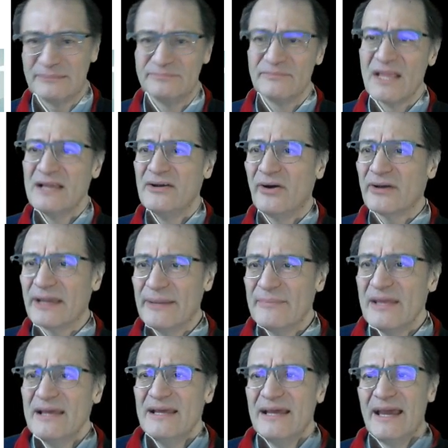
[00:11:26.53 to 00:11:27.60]
Okay,
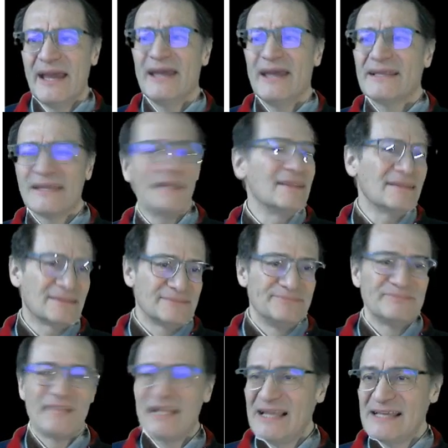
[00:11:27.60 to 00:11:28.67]
then
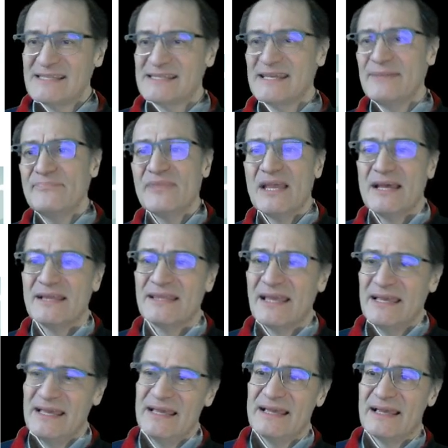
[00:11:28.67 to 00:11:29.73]
let's see
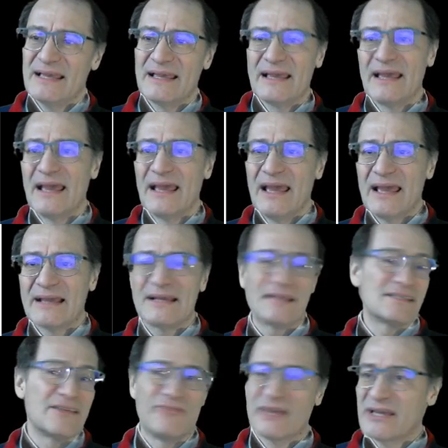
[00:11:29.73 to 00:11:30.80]
the
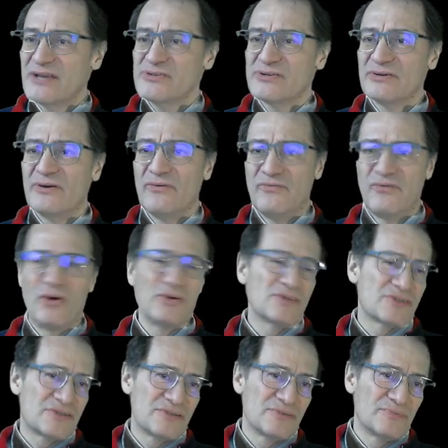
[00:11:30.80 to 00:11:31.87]
classification of faults
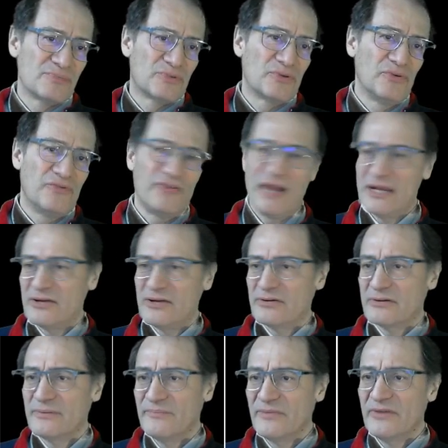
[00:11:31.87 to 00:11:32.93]
to failure.
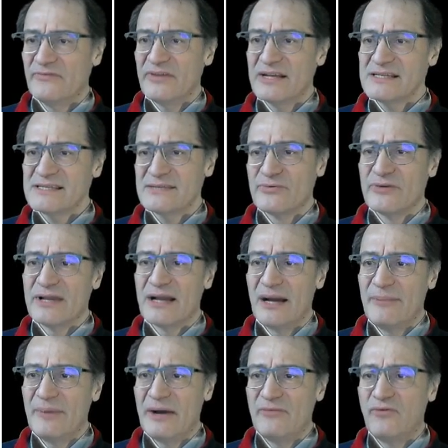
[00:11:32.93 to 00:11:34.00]
First, we have a
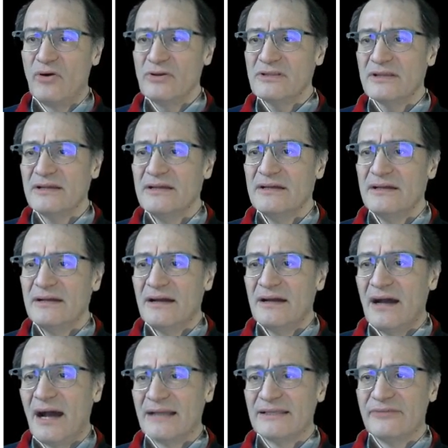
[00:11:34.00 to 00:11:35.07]
fault, a
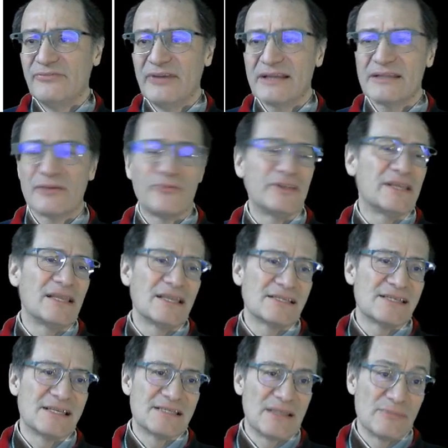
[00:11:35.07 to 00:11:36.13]
defect within a
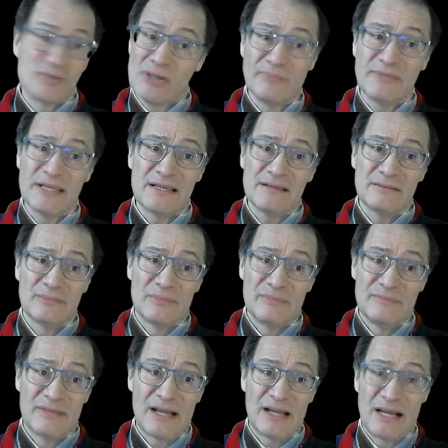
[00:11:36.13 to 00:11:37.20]
system. Something
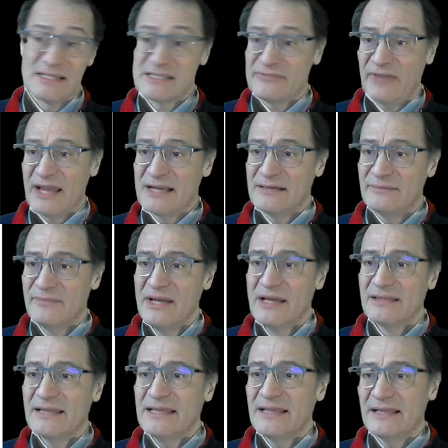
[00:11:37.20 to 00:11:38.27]
has failed. Then
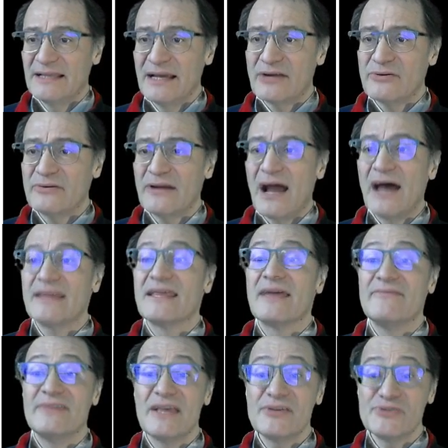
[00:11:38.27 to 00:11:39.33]
an error, a
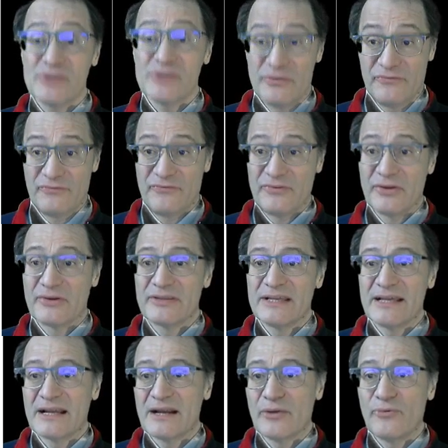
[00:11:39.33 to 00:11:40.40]
deviation for the
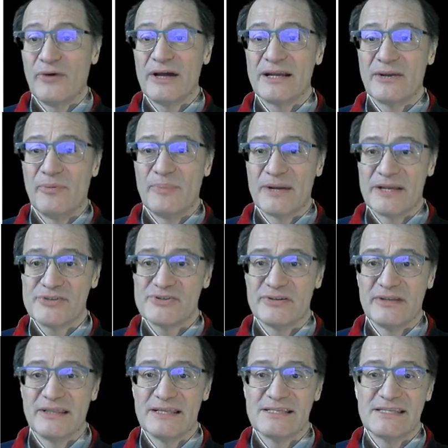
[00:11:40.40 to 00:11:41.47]
required operation in the
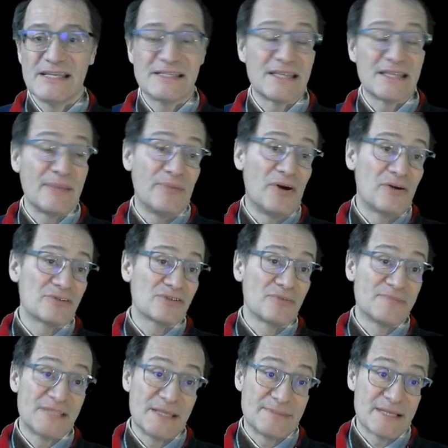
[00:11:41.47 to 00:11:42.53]
system or
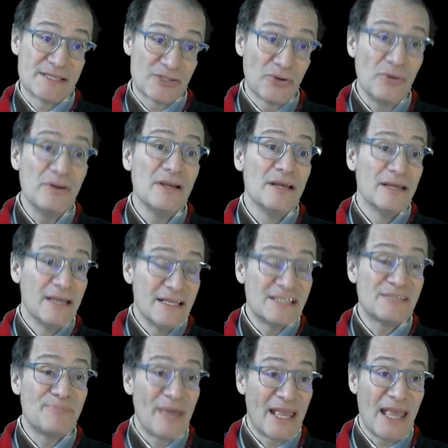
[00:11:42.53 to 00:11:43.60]
subsystem. So it's
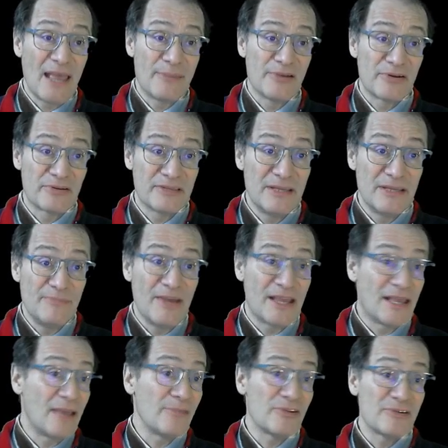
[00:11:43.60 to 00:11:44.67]
behavior. The
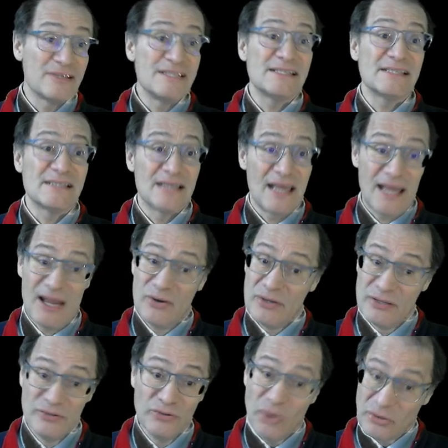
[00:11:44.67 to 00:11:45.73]
behavior is
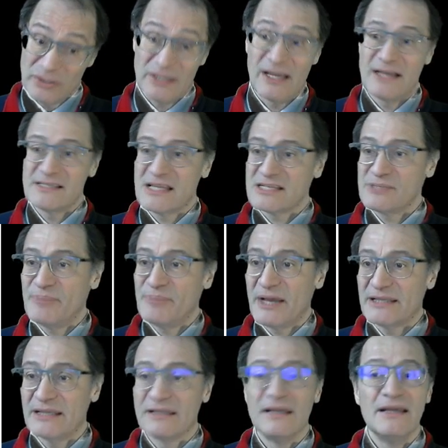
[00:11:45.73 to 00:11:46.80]
not as expected.
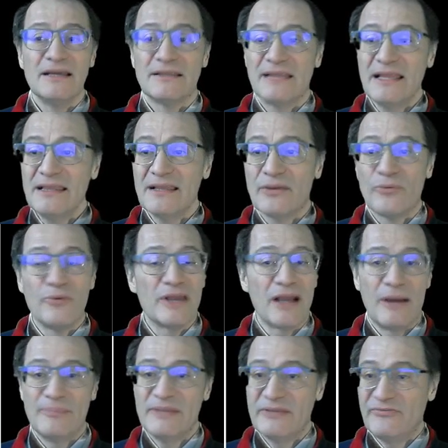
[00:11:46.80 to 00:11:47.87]
Then we have
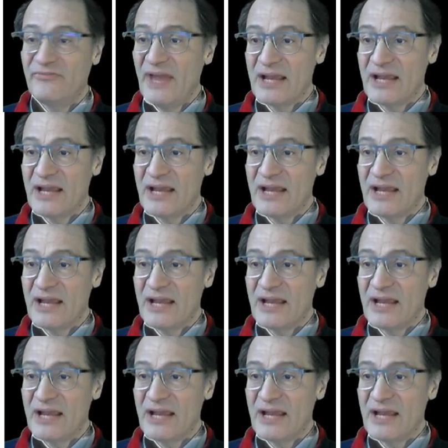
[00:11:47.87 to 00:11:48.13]
the failure.